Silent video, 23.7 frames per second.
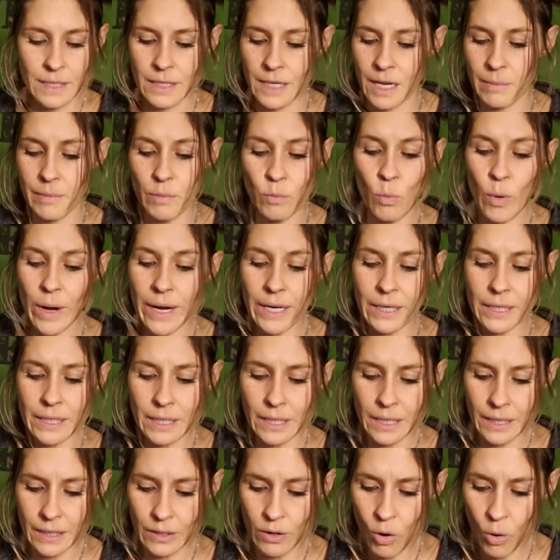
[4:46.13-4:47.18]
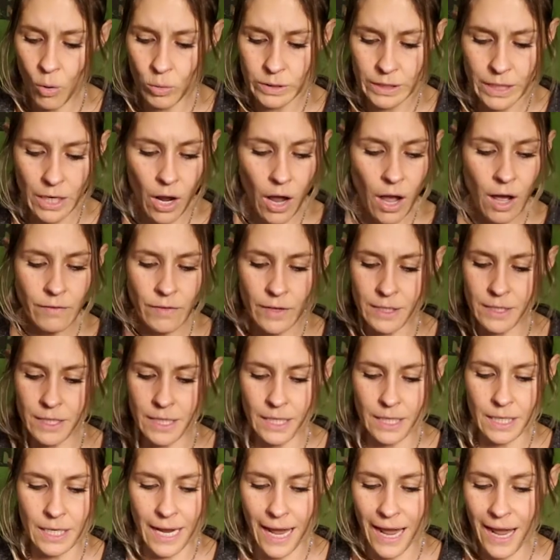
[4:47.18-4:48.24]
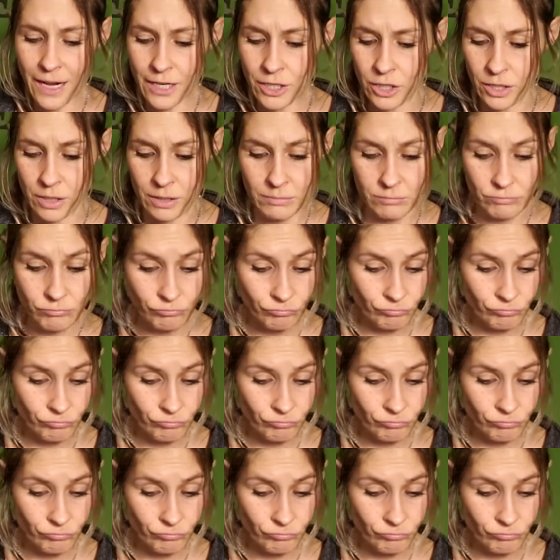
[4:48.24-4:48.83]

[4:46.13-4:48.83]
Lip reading: I've been waiting and holding off on taking action,